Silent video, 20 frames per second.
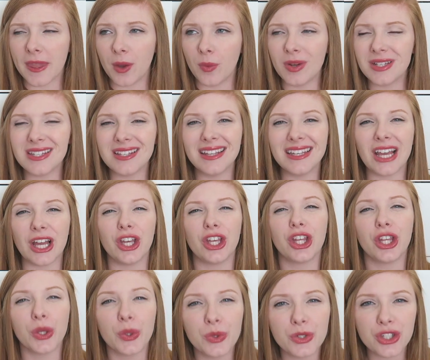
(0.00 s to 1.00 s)
It wasn't like a
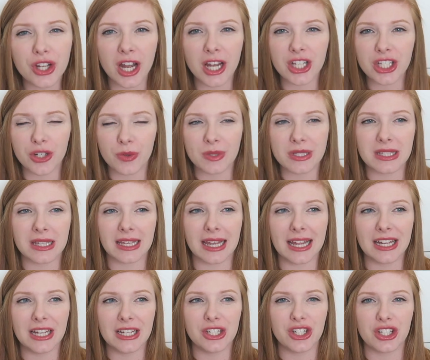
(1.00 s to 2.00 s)
huge gush. It wasn't like
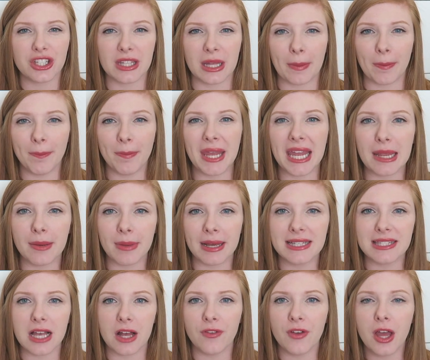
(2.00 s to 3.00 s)
I had just like peed
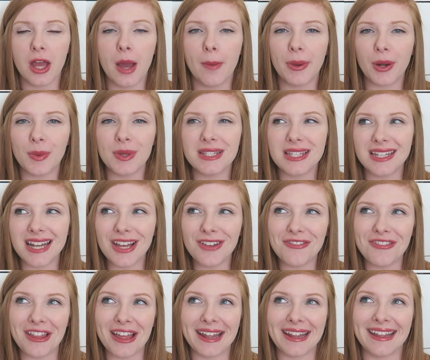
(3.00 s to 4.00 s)
myself, but it was
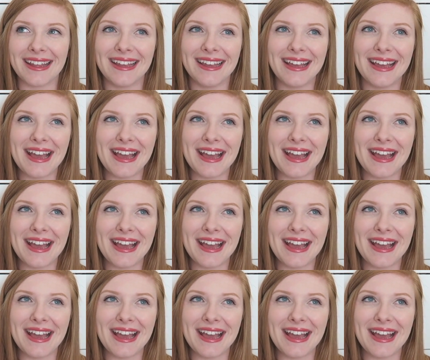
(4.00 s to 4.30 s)
enough like,